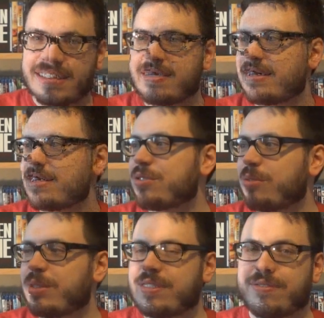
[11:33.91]
I think this
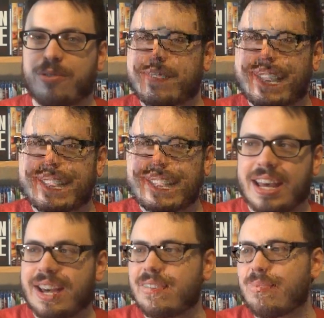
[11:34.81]
one was
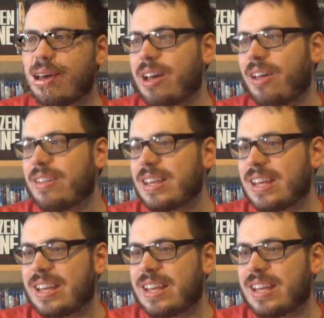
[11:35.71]
$4.99 as well.